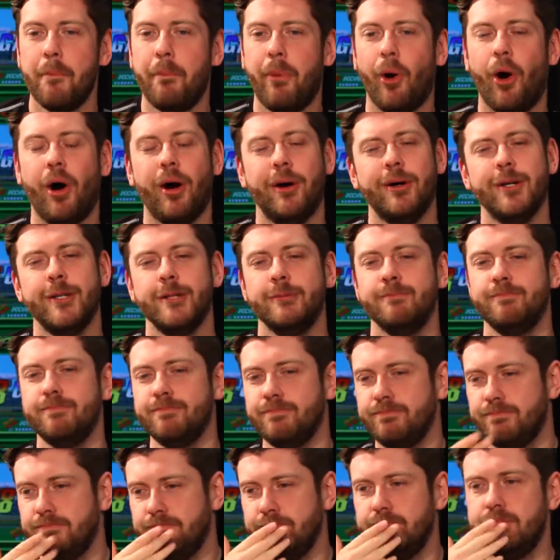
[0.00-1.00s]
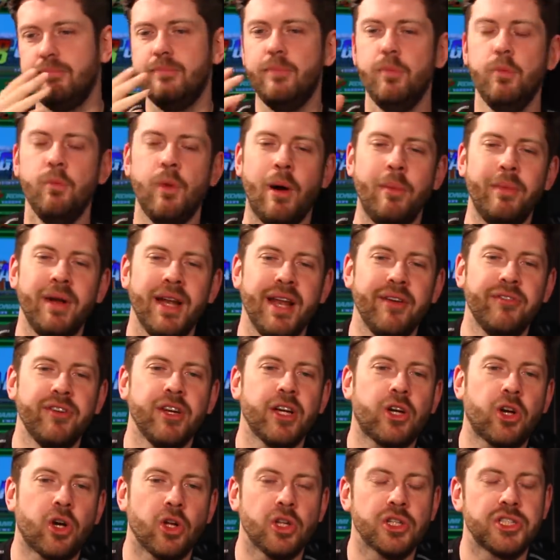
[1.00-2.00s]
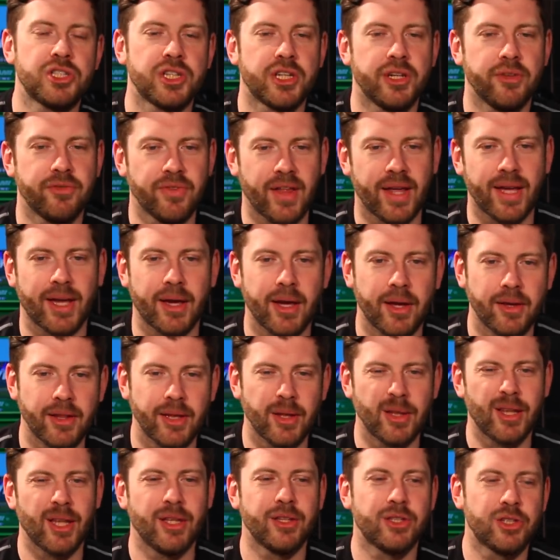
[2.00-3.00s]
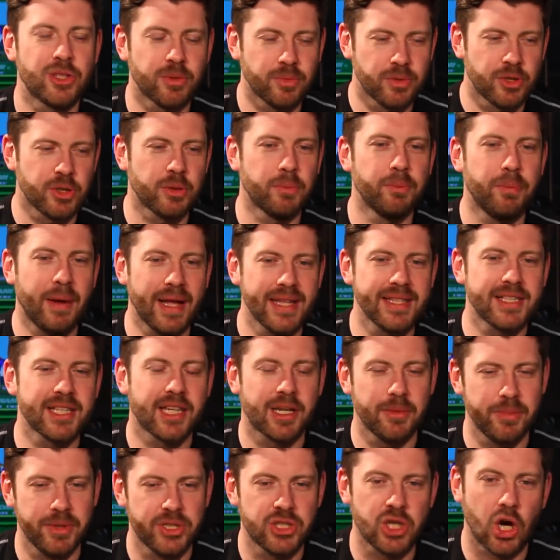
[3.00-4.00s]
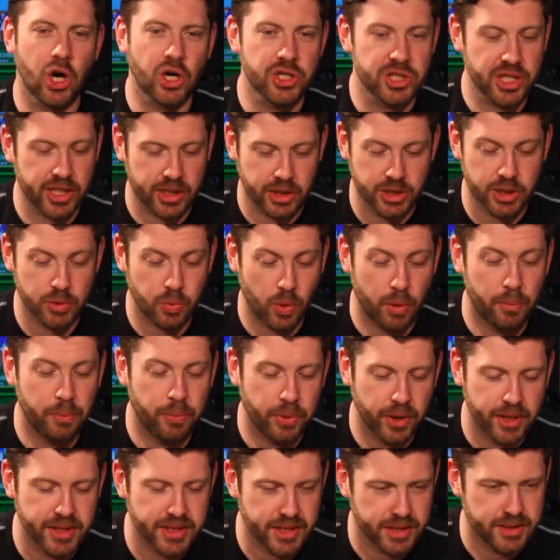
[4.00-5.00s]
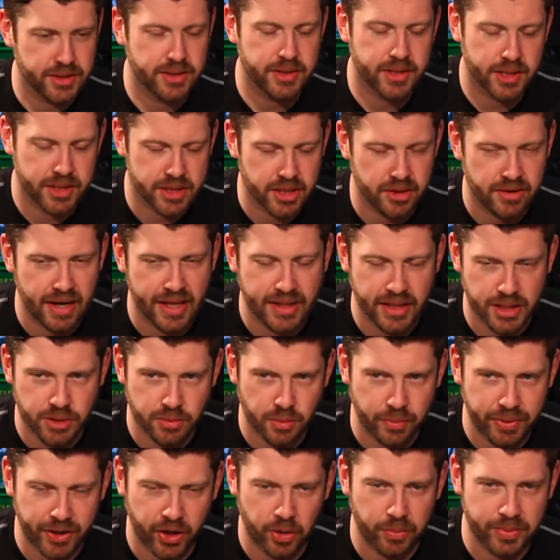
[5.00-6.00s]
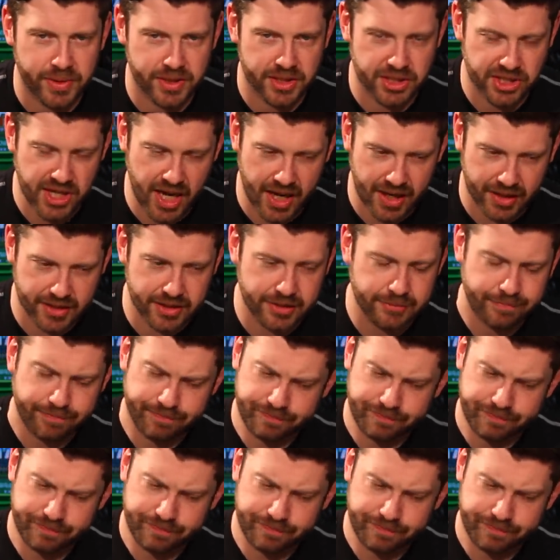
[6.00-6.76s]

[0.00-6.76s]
But when we live in a culture of like uh, some some banter can be toxic, and there's one point that the horrendous we'll pick up in a second.